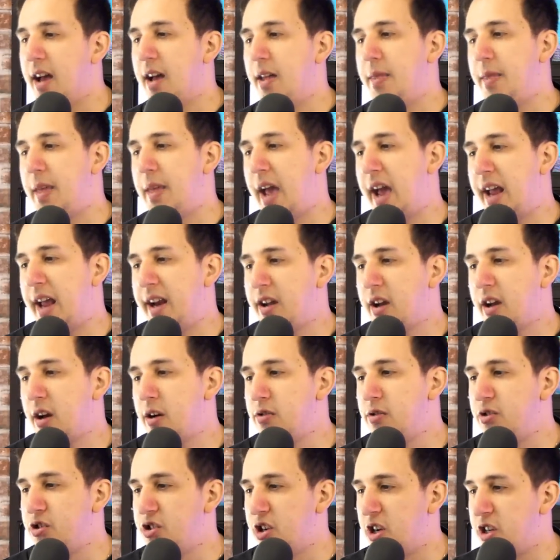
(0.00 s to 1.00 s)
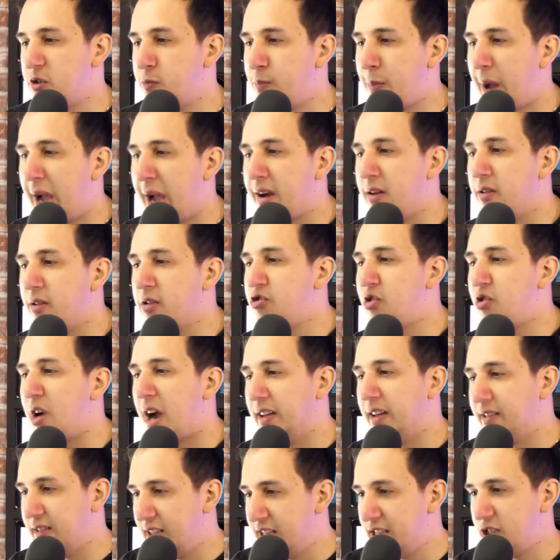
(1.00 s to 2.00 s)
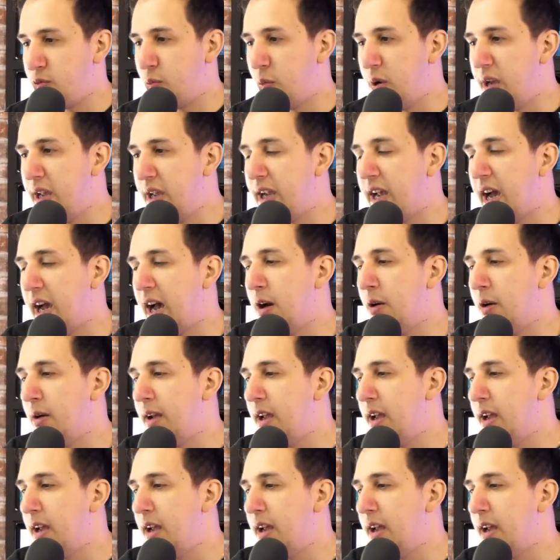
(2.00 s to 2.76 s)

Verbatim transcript: the head coach search back on track this week, and he